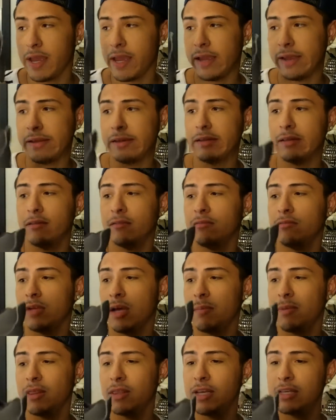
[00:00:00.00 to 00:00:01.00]
And
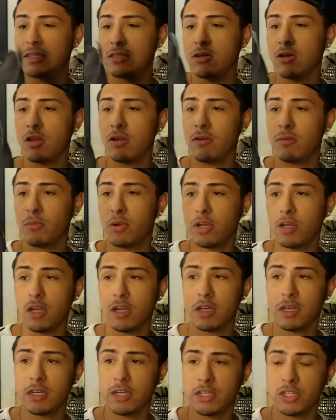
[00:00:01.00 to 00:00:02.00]
I mean, they still are in pretty
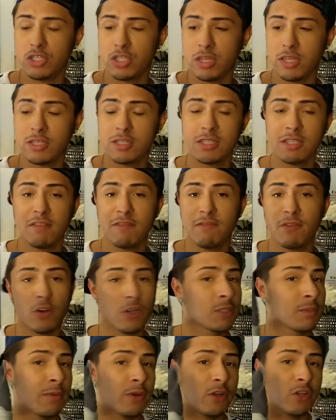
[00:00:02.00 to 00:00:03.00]
good condition. This is the
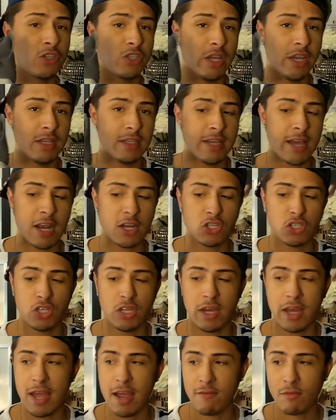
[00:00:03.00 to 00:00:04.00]
first pair of J's
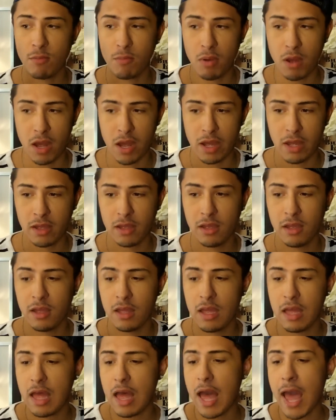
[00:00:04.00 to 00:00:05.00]
actually I ever bought.
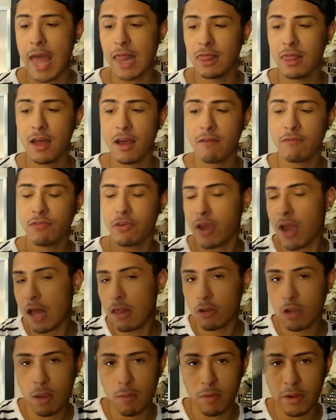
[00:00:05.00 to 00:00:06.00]
I love the
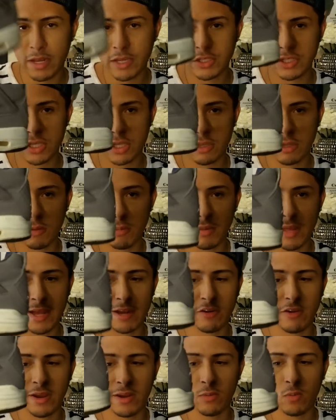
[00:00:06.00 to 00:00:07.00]
color combination. They're
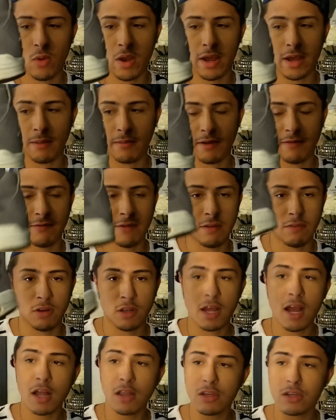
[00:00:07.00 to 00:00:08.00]
black, gray, and white, my
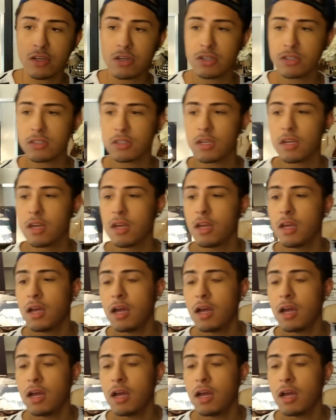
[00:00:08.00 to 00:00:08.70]
favorite colors.